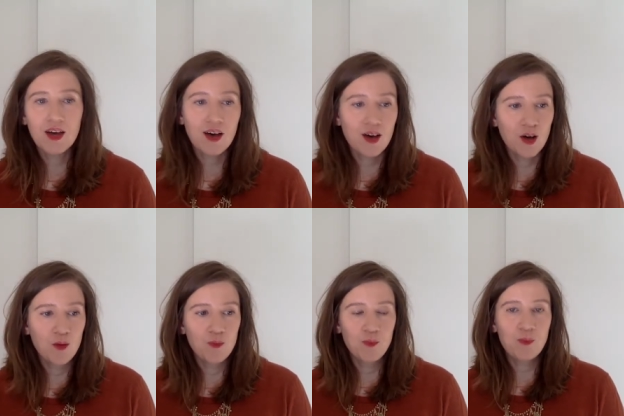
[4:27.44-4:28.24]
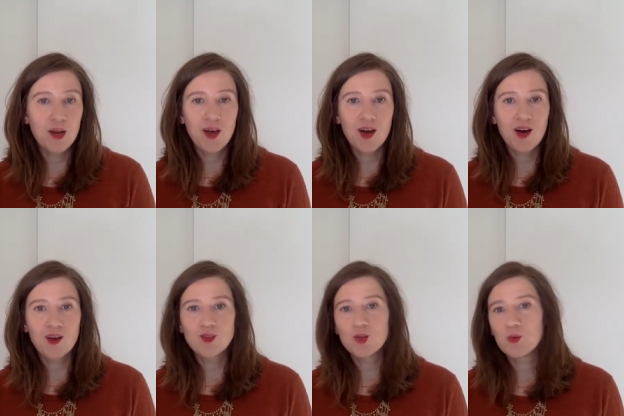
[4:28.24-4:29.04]
But I
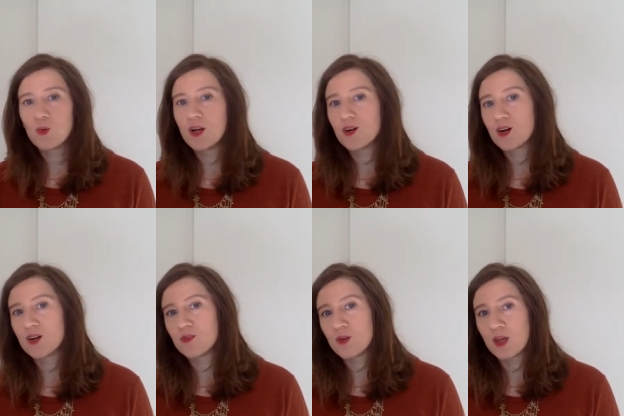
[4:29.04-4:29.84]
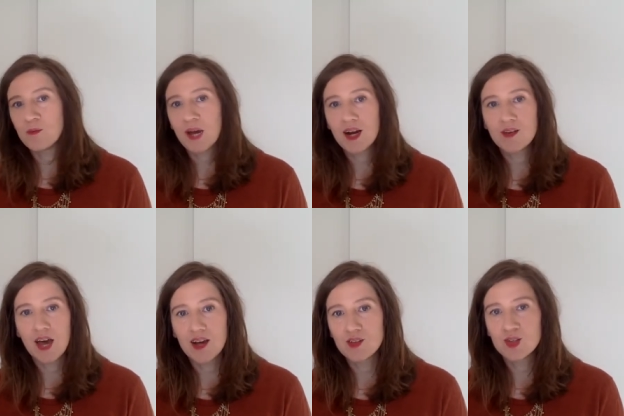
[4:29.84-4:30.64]
also wonder if we compare
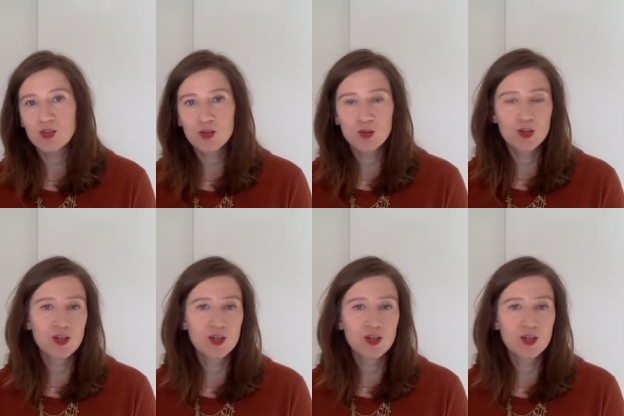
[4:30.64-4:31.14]
that to,